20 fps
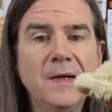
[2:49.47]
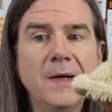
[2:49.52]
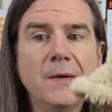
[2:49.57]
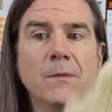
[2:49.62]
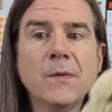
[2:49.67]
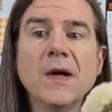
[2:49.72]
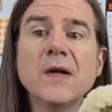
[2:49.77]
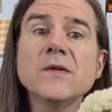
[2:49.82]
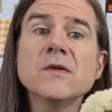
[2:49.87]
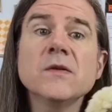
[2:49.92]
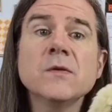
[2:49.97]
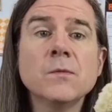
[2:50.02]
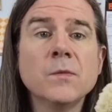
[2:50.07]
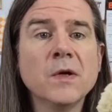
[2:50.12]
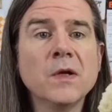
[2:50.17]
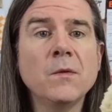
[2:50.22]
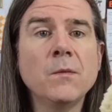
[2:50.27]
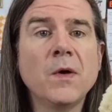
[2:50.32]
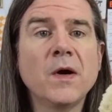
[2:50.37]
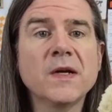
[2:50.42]
Well, you
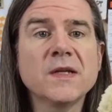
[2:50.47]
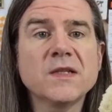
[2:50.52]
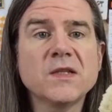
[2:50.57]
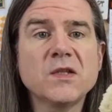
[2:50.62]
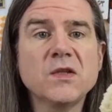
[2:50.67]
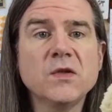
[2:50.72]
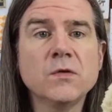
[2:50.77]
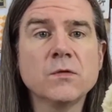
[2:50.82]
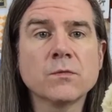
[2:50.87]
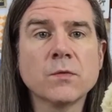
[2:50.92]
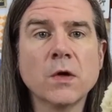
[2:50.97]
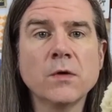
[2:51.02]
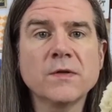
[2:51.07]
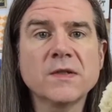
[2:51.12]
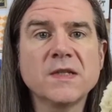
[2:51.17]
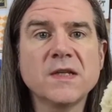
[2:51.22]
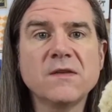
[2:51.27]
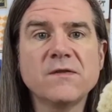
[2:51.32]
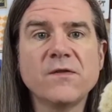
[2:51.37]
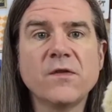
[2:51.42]
will want to
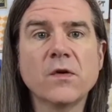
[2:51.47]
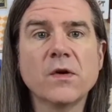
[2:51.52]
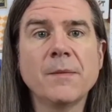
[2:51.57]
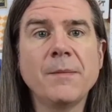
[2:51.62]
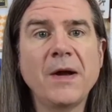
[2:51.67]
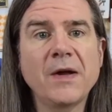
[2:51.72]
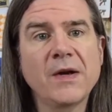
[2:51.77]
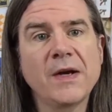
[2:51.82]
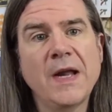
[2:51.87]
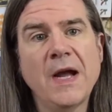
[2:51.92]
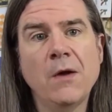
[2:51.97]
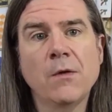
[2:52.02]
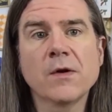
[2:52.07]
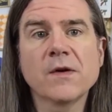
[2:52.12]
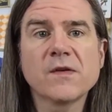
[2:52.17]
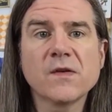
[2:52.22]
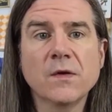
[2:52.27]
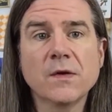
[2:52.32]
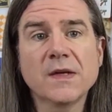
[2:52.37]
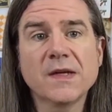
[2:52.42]
roast it for about an hour,
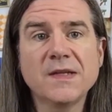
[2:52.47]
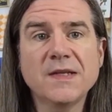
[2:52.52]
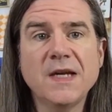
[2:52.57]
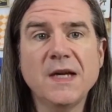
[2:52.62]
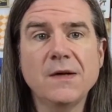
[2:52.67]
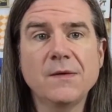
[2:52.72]
so it can take...